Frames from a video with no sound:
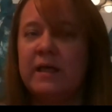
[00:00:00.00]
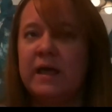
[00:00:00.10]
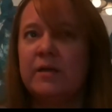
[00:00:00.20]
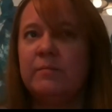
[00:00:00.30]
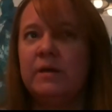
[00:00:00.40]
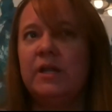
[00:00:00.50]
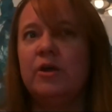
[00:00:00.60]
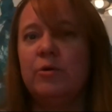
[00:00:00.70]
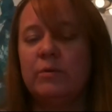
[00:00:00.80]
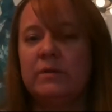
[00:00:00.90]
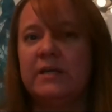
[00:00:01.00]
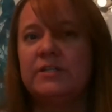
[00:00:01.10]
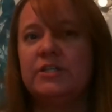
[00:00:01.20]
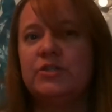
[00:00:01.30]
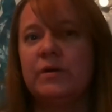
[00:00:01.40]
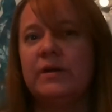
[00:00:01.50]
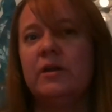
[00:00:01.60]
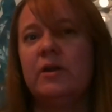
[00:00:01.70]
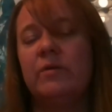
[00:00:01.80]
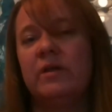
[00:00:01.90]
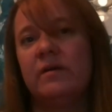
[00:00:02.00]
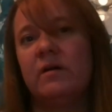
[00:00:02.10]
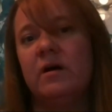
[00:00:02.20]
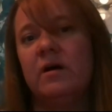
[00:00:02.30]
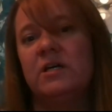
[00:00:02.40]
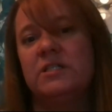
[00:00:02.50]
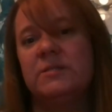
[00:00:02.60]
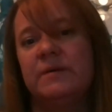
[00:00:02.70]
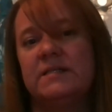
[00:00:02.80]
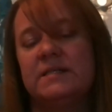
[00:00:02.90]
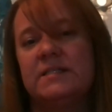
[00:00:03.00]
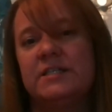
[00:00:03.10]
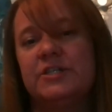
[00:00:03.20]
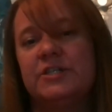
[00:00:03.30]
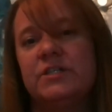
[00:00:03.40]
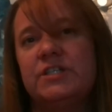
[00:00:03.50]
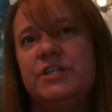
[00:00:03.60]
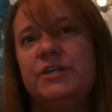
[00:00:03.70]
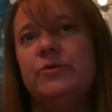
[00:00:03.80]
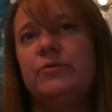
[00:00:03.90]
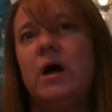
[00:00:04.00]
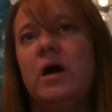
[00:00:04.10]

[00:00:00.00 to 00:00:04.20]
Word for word: that committee or would like to join in on one of the calls because this interests you,